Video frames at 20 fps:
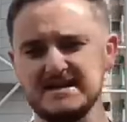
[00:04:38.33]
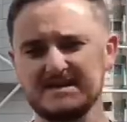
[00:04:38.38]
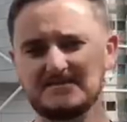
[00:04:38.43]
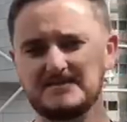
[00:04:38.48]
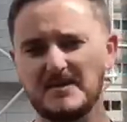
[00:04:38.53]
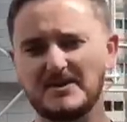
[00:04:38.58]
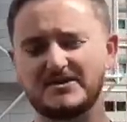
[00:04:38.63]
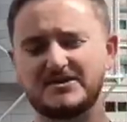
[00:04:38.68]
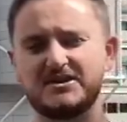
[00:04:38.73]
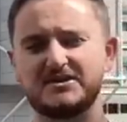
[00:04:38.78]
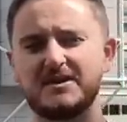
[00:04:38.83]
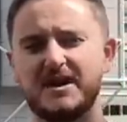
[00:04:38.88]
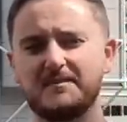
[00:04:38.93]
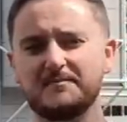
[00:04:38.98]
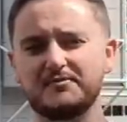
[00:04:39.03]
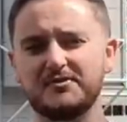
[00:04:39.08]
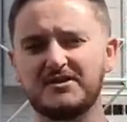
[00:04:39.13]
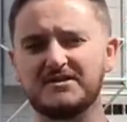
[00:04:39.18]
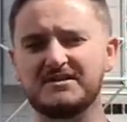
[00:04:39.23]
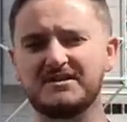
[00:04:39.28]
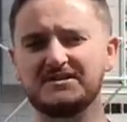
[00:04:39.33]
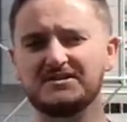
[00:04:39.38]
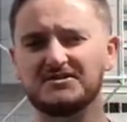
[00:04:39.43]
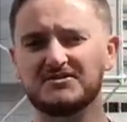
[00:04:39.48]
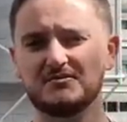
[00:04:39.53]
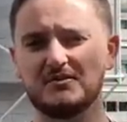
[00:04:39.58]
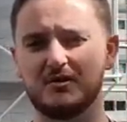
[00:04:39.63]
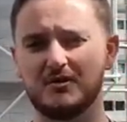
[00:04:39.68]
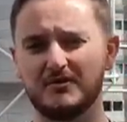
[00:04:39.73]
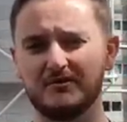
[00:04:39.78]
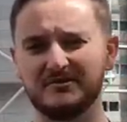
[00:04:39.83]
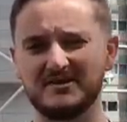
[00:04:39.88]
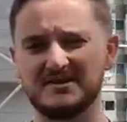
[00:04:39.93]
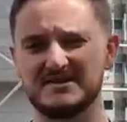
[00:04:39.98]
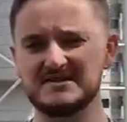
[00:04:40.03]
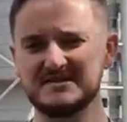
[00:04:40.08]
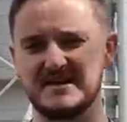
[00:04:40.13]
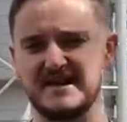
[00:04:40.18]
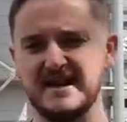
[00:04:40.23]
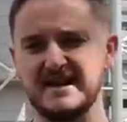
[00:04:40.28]
especially in that pre-season tour over in
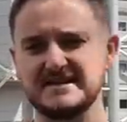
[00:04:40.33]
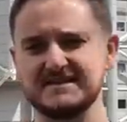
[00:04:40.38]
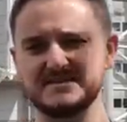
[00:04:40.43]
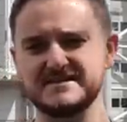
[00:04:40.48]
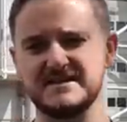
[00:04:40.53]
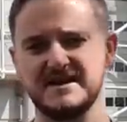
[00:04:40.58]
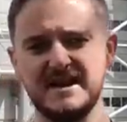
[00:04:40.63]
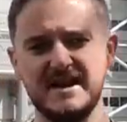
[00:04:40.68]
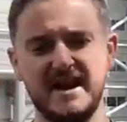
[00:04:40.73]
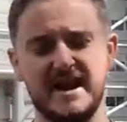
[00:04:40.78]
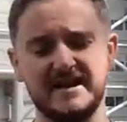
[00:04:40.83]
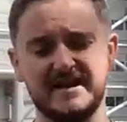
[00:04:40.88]
the States.